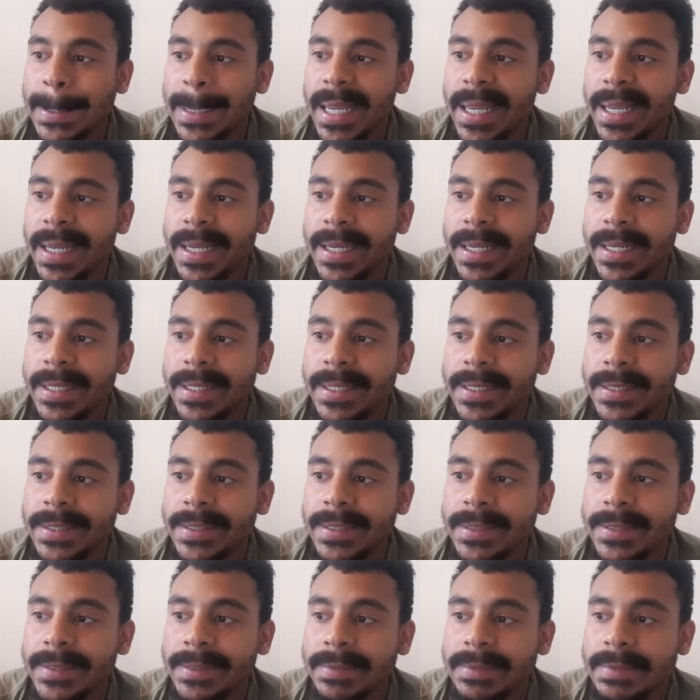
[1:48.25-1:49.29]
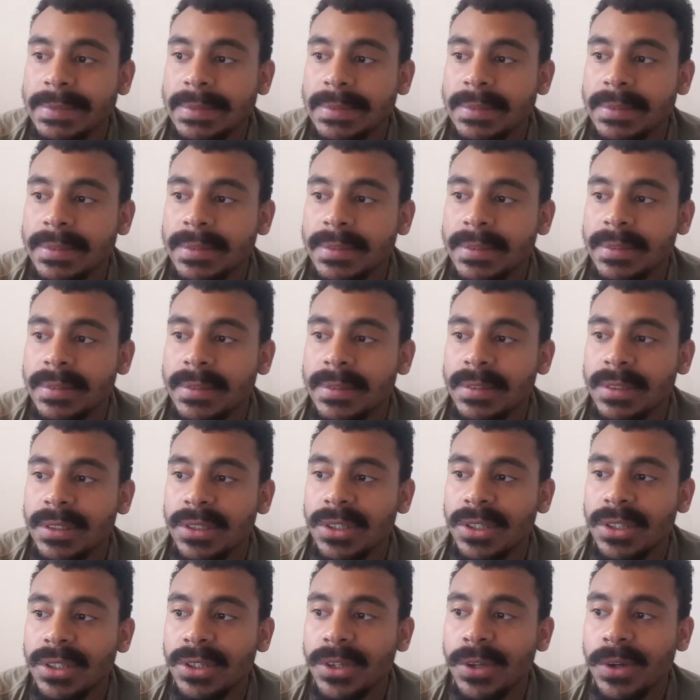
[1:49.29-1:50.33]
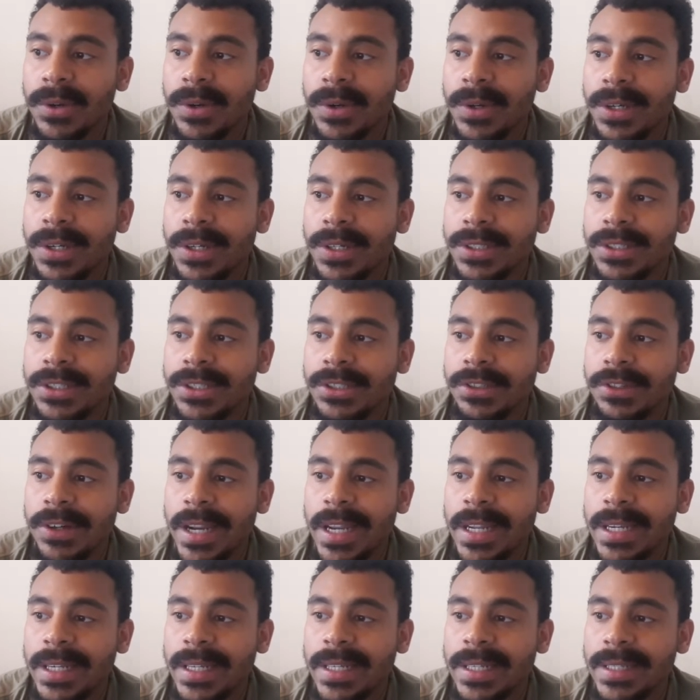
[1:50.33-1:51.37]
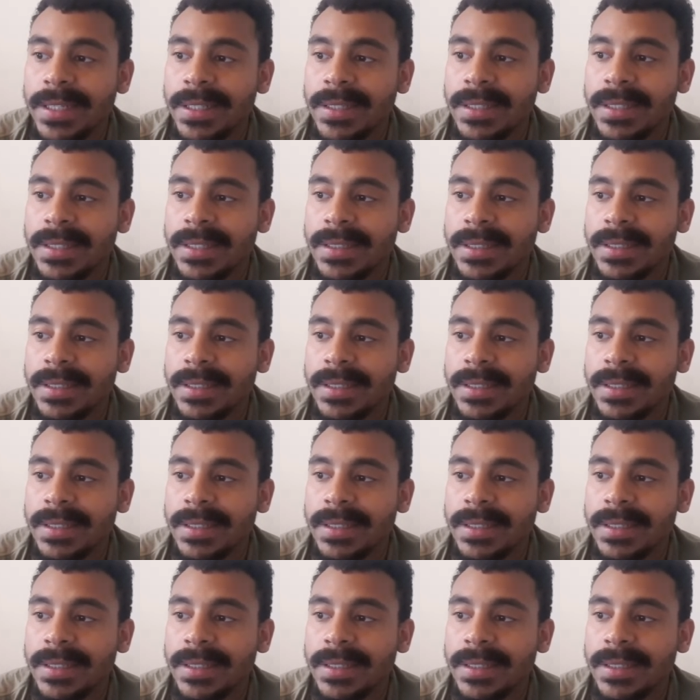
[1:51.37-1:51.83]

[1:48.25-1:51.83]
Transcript: and your training,